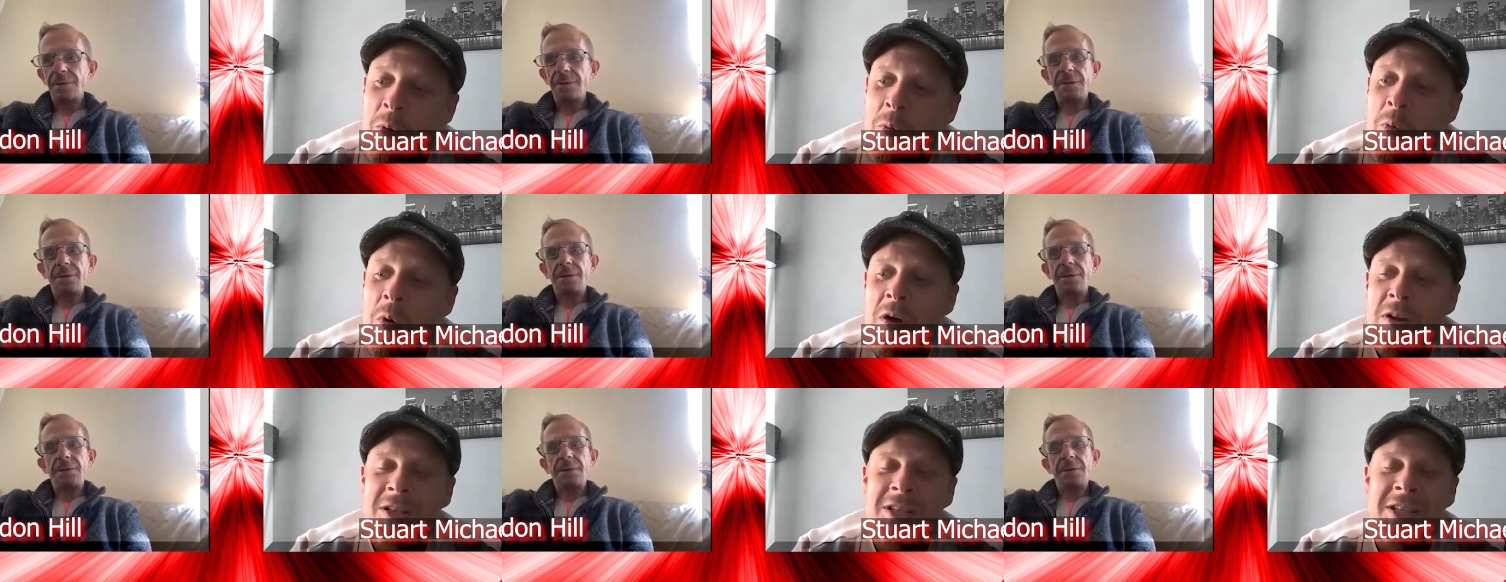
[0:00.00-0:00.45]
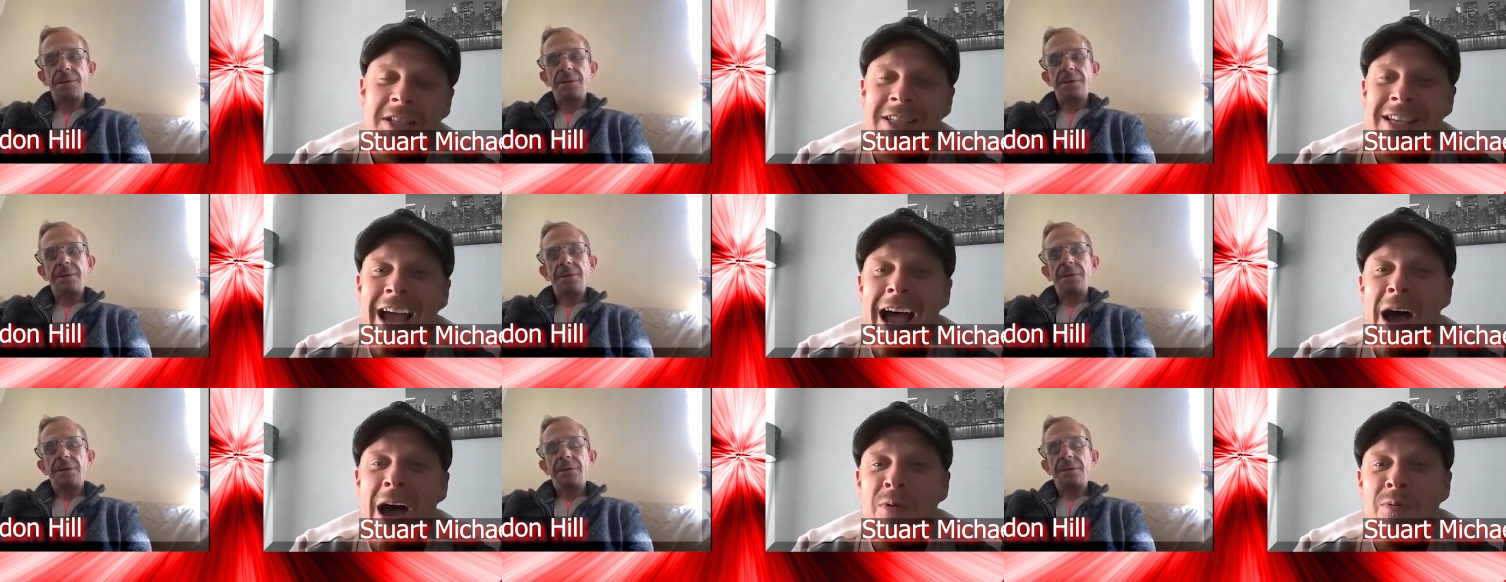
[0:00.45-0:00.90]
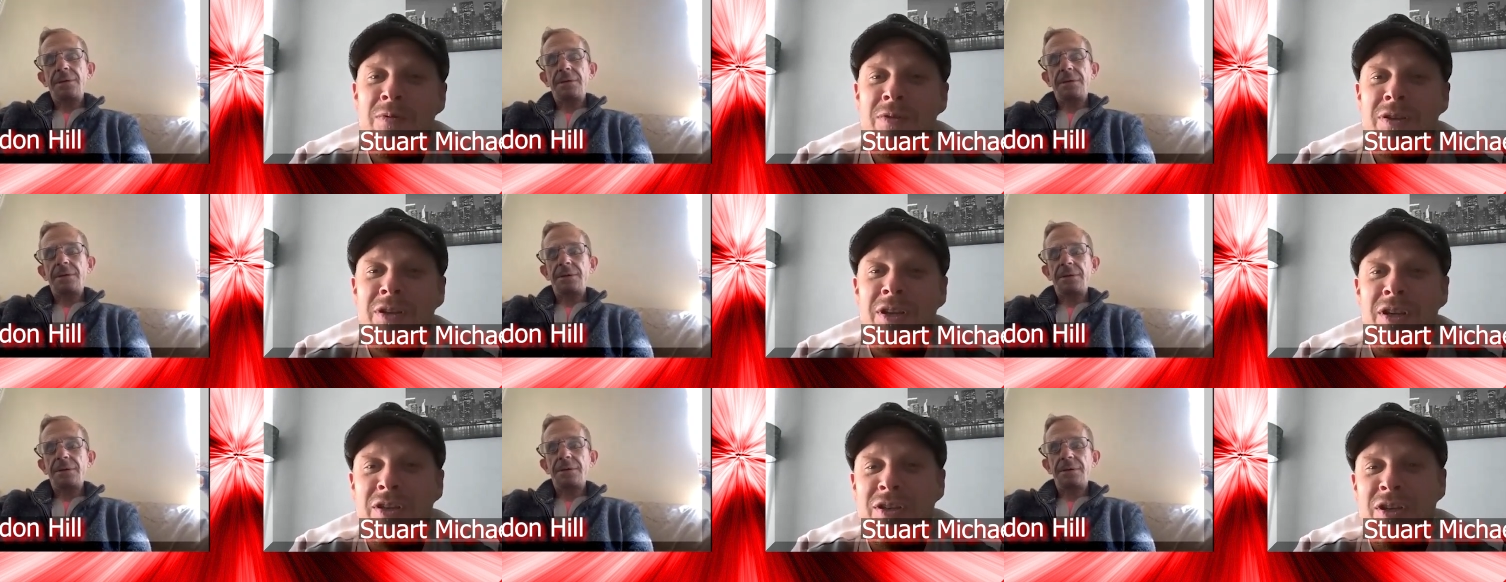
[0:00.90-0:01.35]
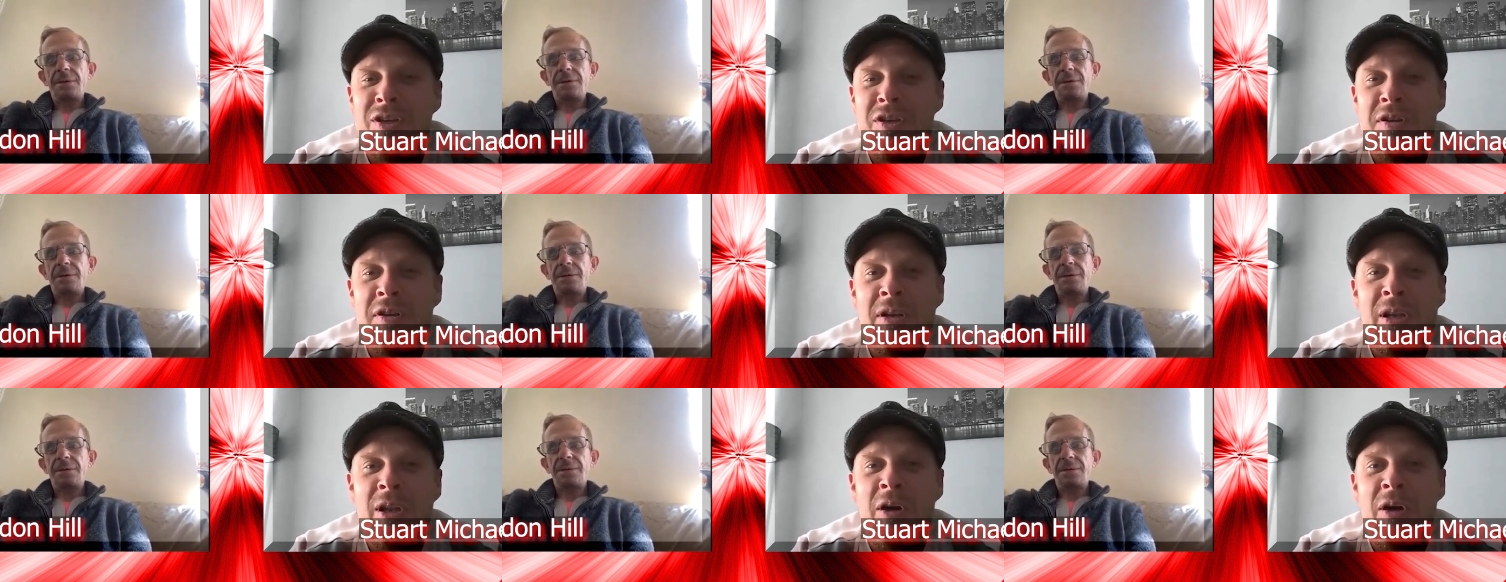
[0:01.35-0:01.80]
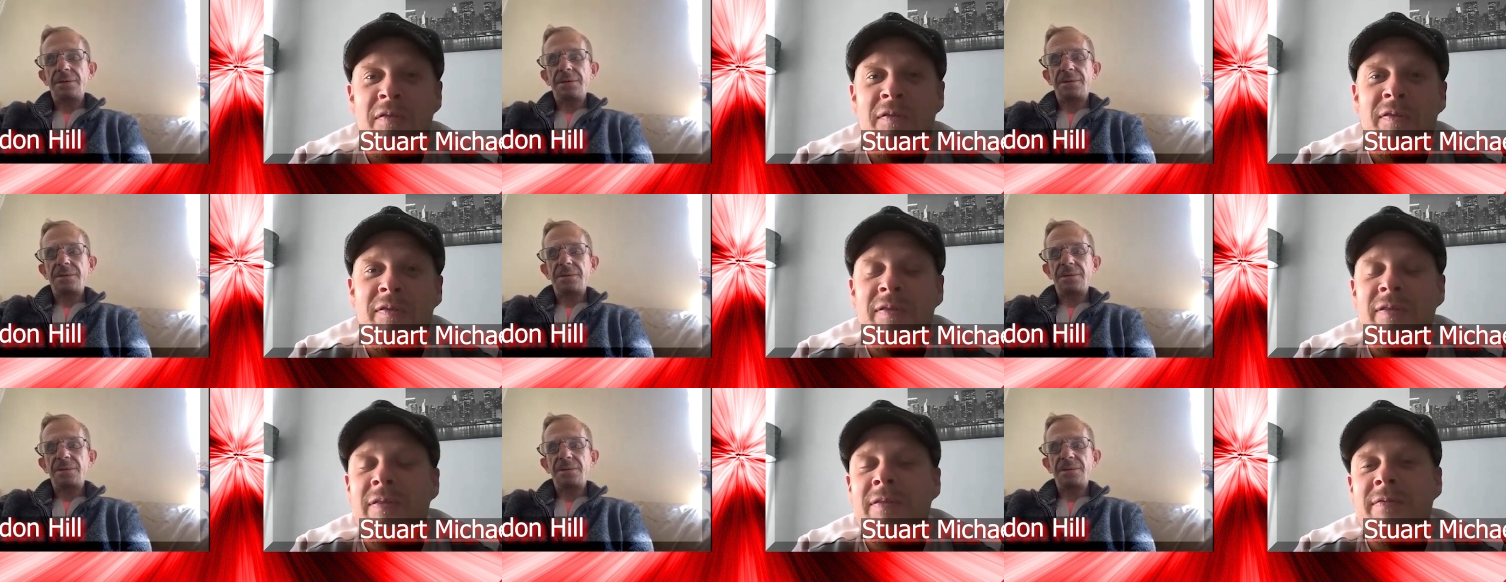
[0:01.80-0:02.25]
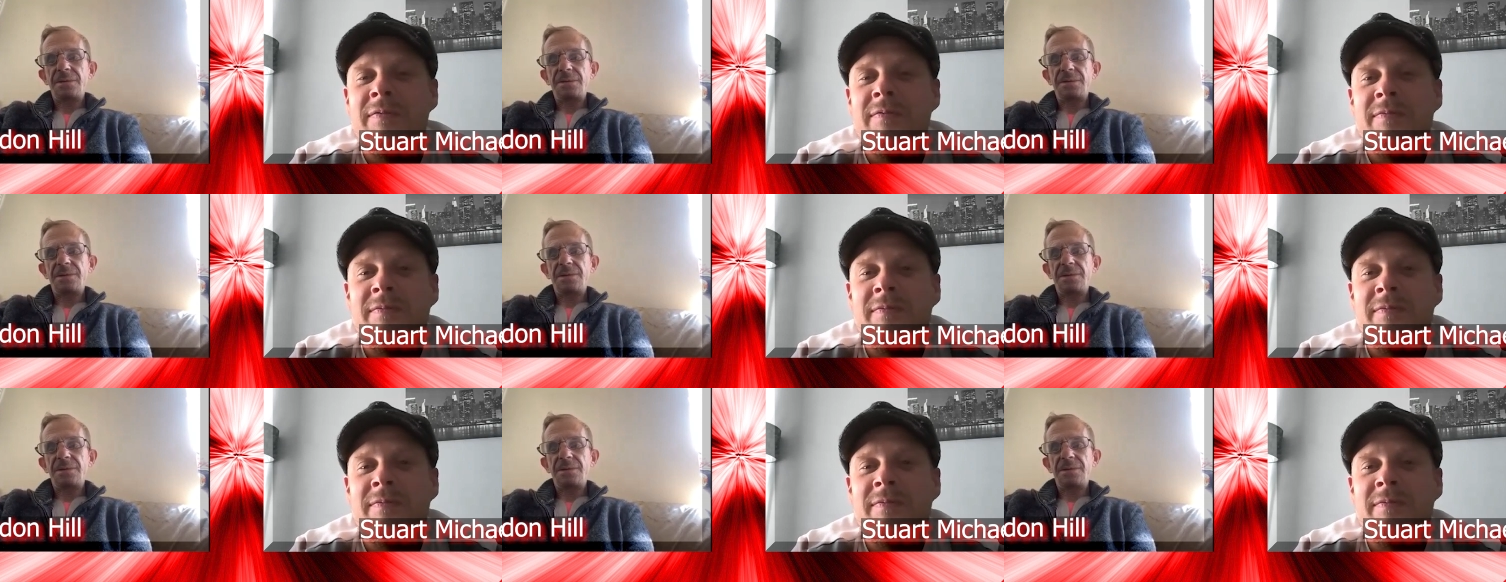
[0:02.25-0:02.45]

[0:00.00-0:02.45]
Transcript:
Speaker 1: What sound do you love?